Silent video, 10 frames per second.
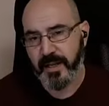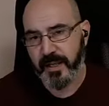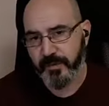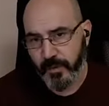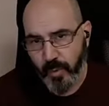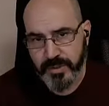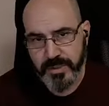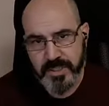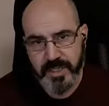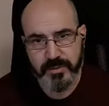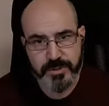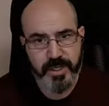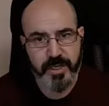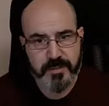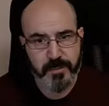if you want to tackle the
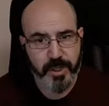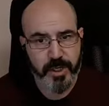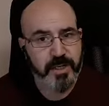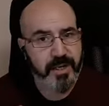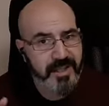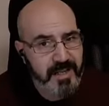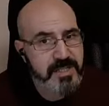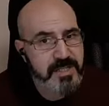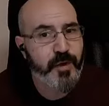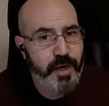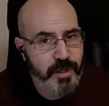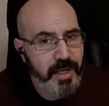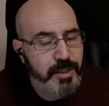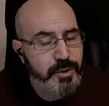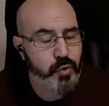Chinese market that is very
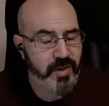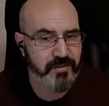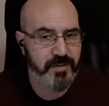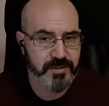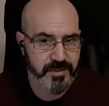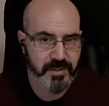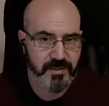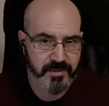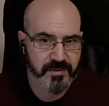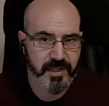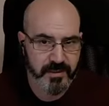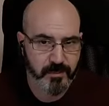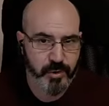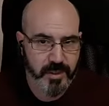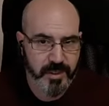interested in this kind
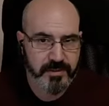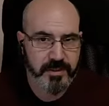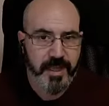of product.